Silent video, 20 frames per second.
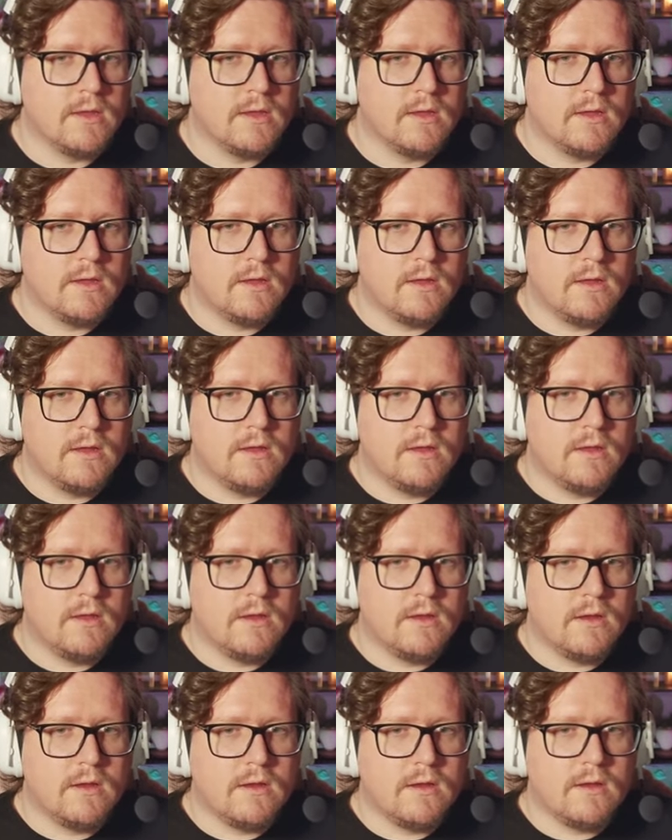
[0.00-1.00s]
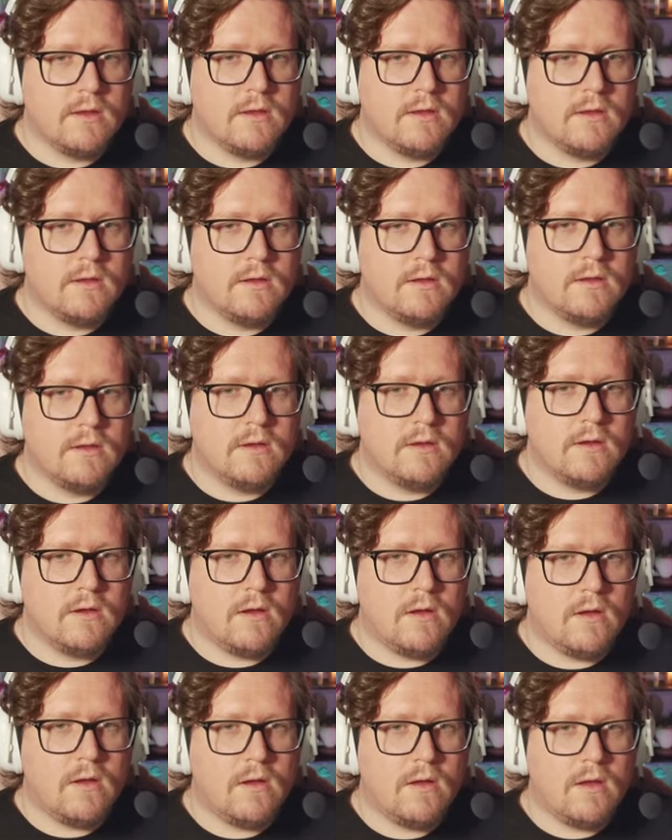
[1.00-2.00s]

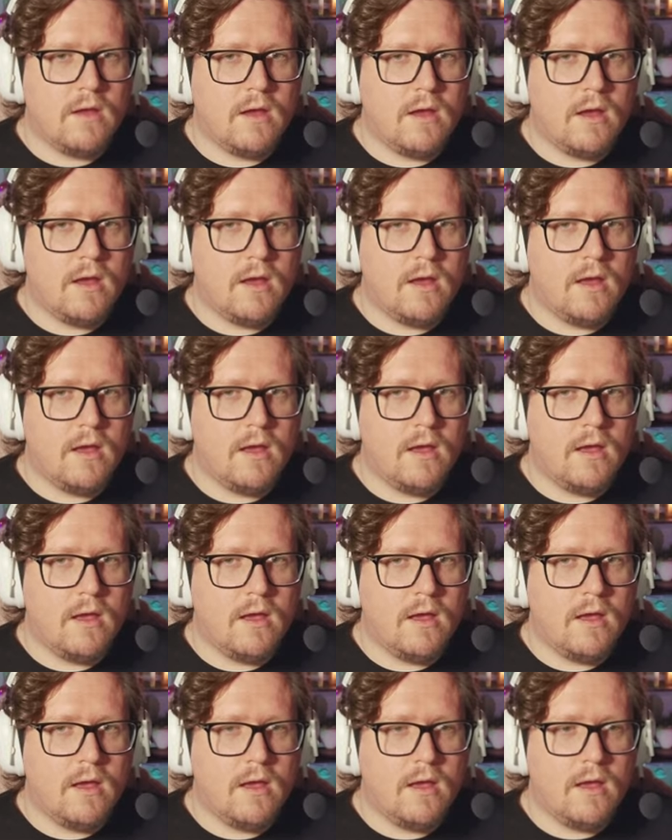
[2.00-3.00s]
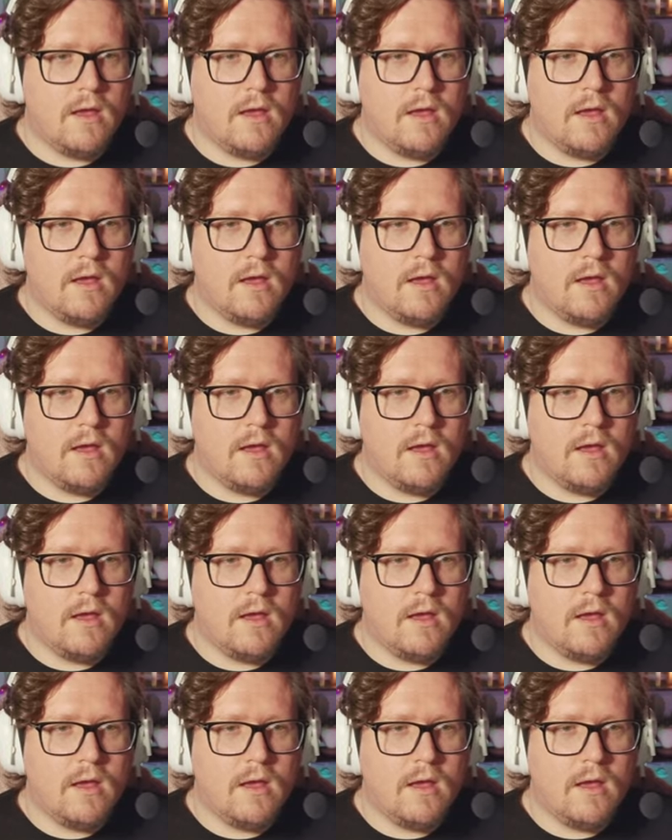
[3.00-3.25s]
Nothing is said.